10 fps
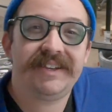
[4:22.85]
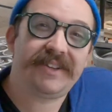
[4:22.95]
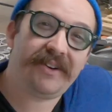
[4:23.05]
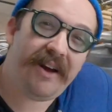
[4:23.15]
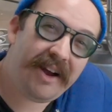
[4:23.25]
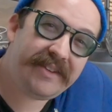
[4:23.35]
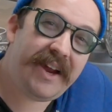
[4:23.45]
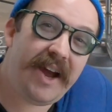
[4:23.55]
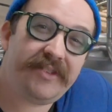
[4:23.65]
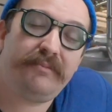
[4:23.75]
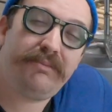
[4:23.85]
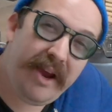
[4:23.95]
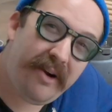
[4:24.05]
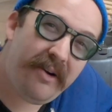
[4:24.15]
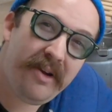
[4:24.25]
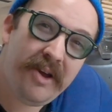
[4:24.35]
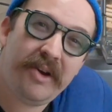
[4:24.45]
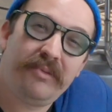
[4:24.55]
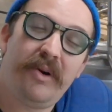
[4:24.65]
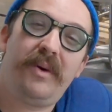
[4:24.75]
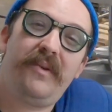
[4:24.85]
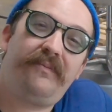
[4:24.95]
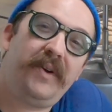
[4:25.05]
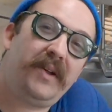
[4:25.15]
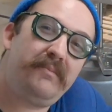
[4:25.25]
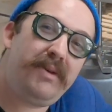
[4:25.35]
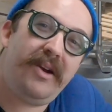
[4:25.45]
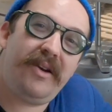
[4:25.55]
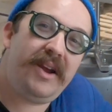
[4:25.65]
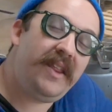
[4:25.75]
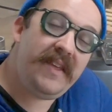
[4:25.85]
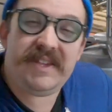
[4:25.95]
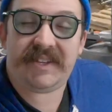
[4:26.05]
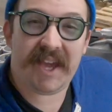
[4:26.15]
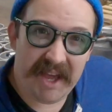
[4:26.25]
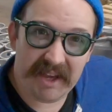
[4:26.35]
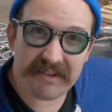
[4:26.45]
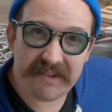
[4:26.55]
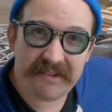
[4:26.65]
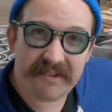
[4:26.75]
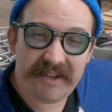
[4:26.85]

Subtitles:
it's gonna oxidize our beer when we fill the beer into these kegs.